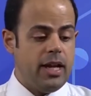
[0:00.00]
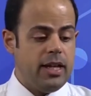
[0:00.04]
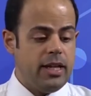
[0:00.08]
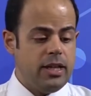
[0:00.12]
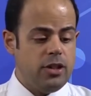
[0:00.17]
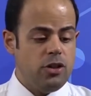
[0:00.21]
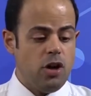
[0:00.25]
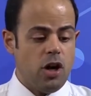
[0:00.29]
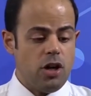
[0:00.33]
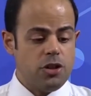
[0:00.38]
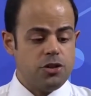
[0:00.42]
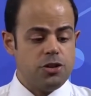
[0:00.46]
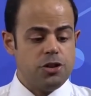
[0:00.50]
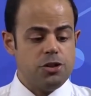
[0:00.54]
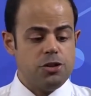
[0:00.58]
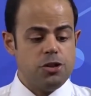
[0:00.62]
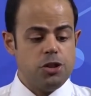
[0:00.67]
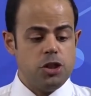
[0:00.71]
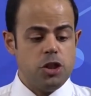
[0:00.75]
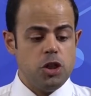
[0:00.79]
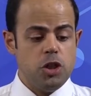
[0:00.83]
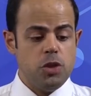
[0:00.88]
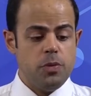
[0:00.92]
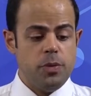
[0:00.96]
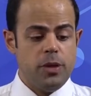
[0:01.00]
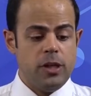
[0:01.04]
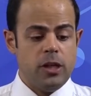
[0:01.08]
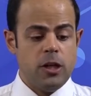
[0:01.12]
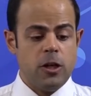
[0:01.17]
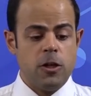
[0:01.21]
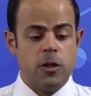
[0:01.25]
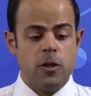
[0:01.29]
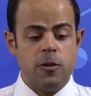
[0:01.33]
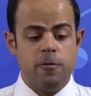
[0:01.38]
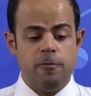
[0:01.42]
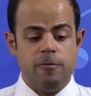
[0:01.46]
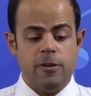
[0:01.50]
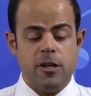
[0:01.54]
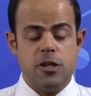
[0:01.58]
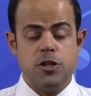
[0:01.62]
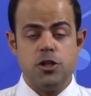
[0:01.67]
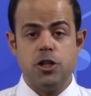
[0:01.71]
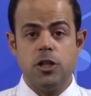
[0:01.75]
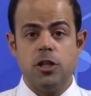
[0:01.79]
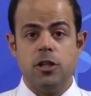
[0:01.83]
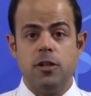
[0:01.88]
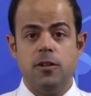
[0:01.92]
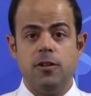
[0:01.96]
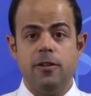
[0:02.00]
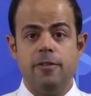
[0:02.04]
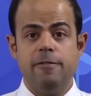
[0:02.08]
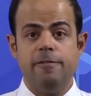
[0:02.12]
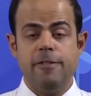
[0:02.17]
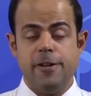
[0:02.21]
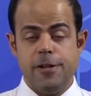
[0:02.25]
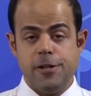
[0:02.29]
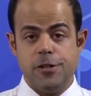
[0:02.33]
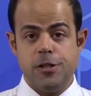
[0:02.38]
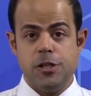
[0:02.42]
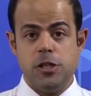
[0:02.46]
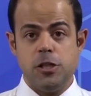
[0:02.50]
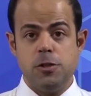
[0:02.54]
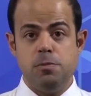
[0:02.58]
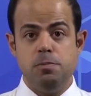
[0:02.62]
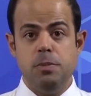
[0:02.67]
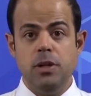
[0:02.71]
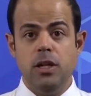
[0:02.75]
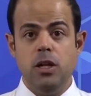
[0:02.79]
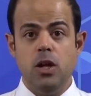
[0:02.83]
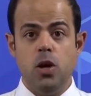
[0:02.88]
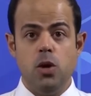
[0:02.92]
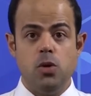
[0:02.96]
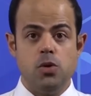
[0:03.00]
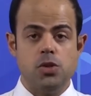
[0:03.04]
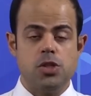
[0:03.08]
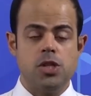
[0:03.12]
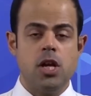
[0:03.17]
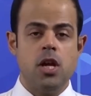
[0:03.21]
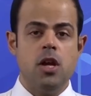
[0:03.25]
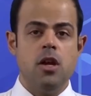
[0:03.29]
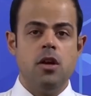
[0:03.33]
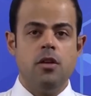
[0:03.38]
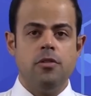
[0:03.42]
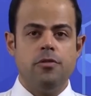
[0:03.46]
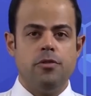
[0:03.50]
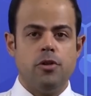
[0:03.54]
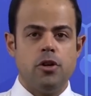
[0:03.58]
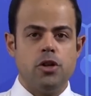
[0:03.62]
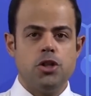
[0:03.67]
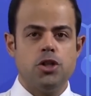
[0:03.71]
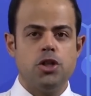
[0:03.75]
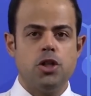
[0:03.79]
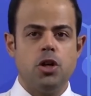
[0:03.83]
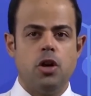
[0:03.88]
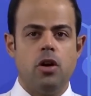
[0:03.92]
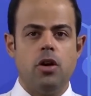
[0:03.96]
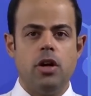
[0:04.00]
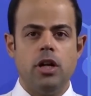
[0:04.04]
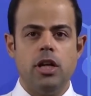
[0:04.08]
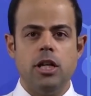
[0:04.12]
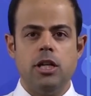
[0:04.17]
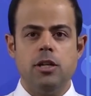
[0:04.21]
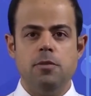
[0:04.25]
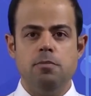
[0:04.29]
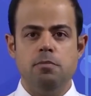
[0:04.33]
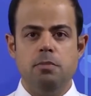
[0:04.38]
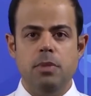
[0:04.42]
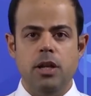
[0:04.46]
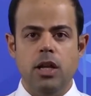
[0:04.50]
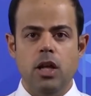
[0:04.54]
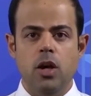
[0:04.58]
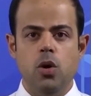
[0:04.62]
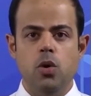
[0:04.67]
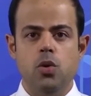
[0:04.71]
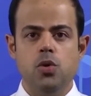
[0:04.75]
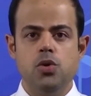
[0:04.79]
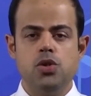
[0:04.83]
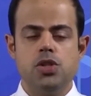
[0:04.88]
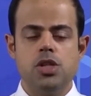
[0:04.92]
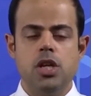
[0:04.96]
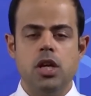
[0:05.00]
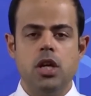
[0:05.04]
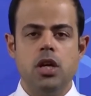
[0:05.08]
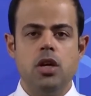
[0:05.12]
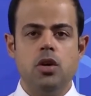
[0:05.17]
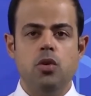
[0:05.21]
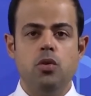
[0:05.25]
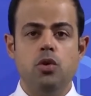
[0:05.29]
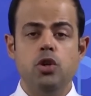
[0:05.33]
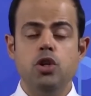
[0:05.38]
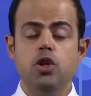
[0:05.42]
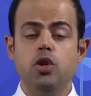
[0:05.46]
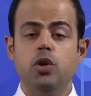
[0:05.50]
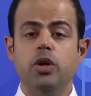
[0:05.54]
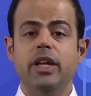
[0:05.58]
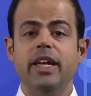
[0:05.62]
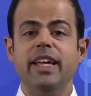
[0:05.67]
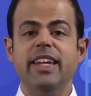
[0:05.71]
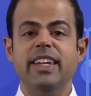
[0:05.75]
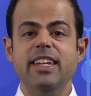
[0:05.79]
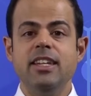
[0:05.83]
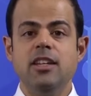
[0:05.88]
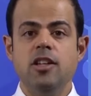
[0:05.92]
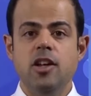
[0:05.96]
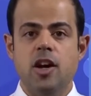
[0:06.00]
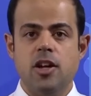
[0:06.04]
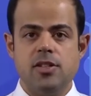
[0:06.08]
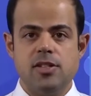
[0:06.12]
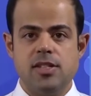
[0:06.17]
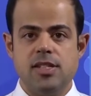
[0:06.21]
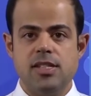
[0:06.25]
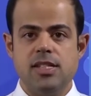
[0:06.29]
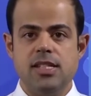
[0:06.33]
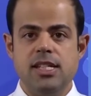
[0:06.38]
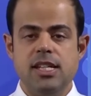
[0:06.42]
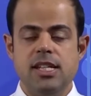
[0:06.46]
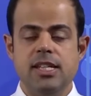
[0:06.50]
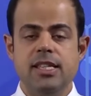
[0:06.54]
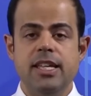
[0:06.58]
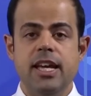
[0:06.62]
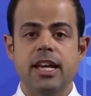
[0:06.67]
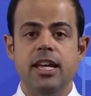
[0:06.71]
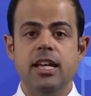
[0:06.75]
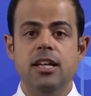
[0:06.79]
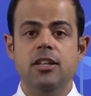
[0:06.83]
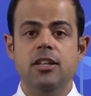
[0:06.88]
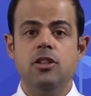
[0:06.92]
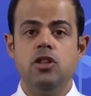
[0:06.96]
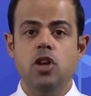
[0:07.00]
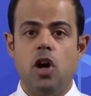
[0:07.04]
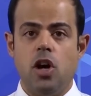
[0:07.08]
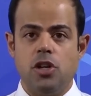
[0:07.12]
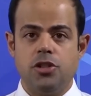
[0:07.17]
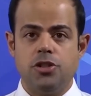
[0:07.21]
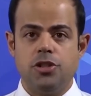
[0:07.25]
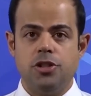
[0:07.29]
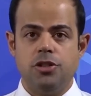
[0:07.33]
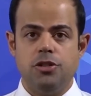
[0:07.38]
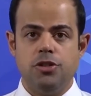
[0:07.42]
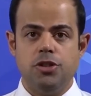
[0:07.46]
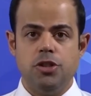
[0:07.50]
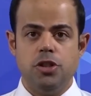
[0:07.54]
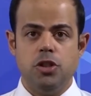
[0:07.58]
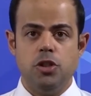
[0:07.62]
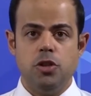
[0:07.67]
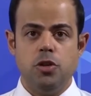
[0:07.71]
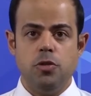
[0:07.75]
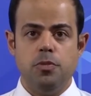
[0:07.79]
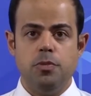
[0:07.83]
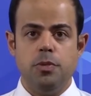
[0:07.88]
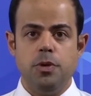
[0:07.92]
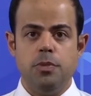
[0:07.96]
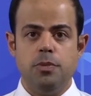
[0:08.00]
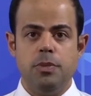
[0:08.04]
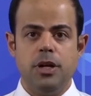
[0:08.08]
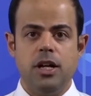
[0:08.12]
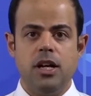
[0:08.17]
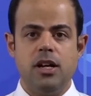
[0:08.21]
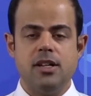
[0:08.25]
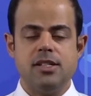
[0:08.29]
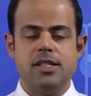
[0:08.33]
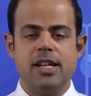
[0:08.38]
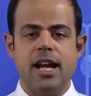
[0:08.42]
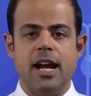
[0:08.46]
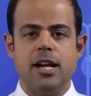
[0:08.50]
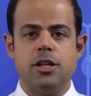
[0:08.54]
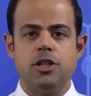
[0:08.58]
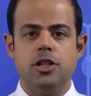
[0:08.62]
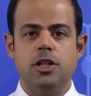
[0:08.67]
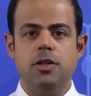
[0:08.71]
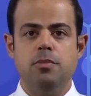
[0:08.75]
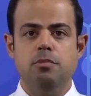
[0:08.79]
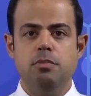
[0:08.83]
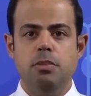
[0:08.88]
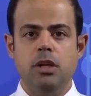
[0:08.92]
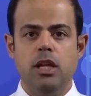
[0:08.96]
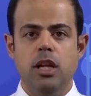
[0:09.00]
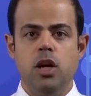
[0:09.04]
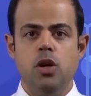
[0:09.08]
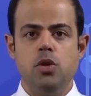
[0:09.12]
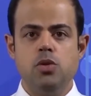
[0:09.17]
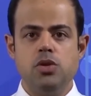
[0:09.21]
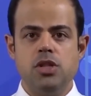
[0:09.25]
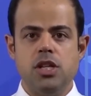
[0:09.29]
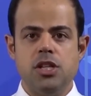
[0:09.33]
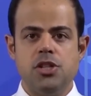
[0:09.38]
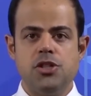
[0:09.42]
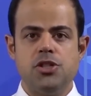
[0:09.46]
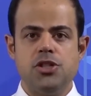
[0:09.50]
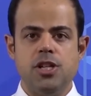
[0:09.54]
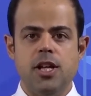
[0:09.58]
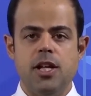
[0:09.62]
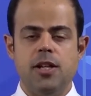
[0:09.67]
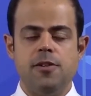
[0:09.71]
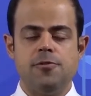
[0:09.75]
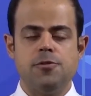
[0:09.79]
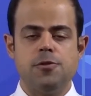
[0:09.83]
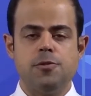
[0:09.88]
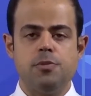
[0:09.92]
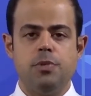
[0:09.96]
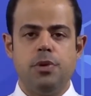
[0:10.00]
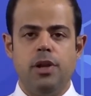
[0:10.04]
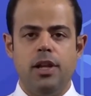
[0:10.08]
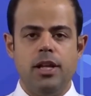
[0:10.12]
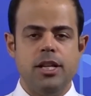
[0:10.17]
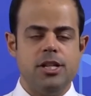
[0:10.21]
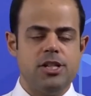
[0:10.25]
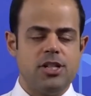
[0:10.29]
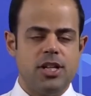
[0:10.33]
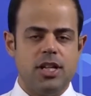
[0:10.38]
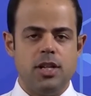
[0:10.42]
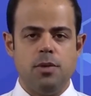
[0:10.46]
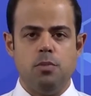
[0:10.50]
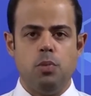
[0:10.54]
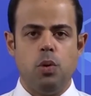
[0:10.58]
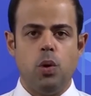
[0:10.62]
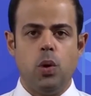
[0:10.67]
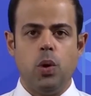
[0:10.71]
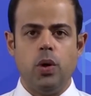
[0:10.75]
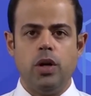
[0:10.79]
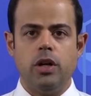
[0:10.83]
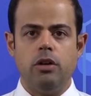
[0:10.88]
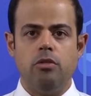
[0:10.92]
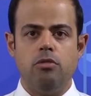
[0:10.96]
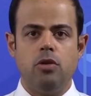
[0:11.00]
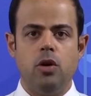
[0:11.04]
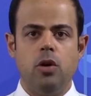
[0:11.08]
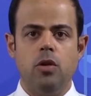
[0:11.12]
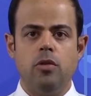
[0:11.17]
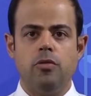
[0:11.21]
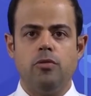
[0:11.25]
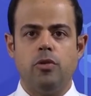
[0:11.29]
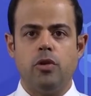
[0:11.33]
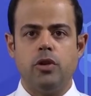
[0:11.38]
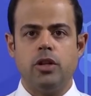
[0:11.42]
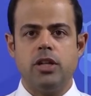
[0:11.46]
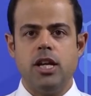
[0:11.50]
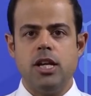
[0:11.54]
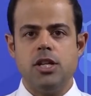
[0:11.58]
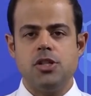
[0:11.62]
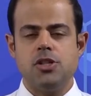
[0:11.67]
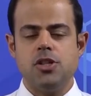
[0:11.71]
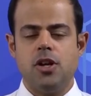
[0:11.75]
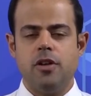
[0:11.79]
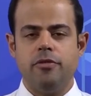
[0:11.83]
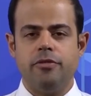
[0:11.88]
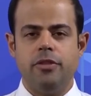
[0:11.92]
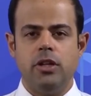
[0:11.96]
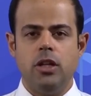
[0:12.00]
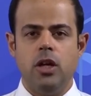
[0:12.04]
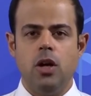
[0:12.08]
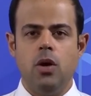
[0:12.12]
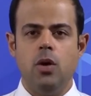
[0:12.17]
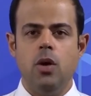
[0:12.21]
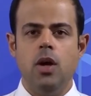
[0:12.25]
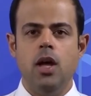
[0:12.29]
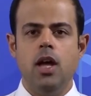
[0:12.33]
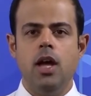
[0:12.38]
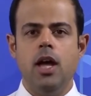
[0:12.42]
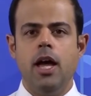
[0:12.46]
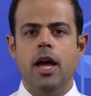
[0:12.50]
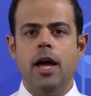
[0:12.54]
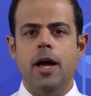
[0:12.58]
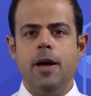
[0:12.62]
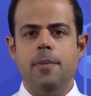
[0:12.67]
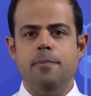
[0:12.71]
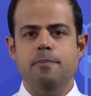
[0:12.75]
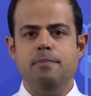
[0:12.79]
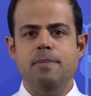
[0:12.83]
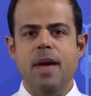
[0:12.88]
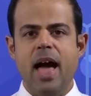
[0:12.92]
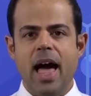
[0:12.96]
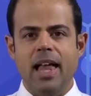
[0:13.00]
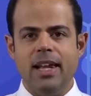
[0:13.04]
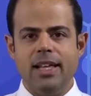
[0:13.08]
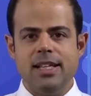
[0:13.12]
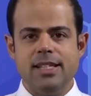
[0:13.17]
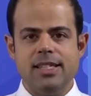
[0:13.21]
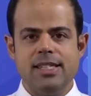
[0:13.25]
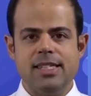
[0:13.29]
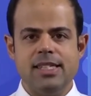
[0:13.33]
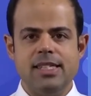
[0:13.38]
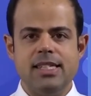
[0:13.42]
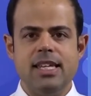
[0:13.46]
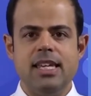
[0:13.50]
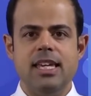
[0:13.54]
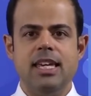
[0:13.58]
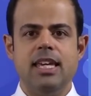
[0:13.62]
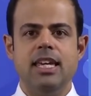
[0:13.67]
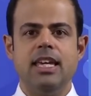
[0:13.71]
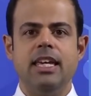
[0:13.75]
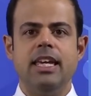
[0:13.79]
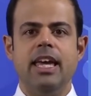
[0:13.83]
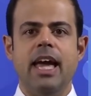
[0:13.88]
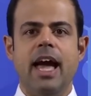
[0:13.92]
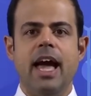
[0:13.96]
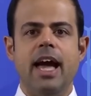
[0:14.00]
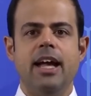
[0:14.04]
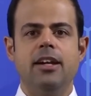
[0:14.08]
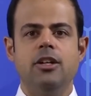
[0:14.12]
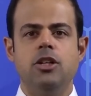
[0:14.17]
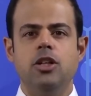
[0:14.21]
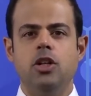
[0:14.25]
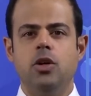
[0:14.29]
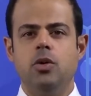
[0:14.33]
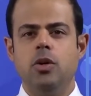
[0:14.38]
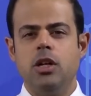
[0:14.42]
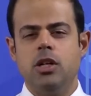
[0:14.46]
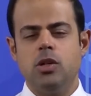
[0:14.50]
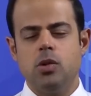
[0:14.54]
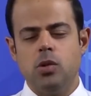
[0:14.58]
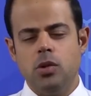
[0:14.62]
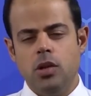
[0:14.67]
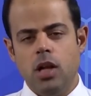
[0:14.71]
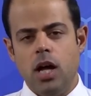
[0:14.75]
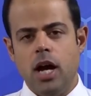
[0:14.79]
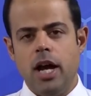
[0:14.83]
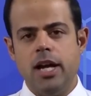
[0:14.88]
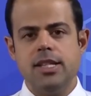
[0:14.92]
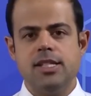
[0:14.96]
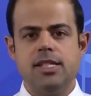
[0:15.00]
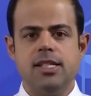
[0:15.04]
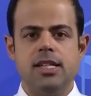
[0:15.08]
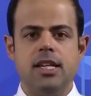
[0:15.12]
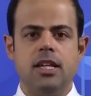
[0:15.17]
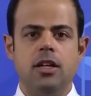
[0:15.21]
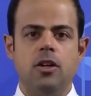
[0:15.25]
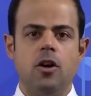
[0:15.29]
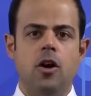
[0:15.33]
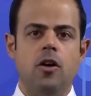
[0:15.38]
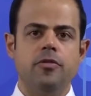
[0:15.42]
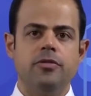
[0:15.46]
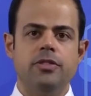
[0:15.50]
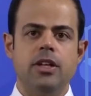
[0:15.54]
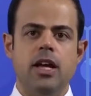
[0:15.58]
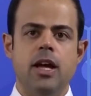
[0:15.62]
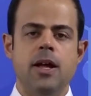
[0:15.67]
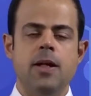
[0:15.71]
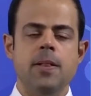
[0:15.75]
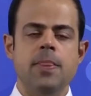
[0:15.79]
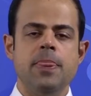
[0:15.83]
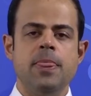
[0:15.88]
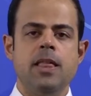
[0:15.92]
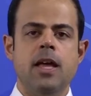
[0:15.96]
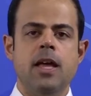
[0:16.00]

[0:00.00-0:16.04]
Inductor tube in a conventional versus blows. For sure, in blows, you cannot see the inductor tube because actually blows itself plays an important role for case of balancing and equalizing of the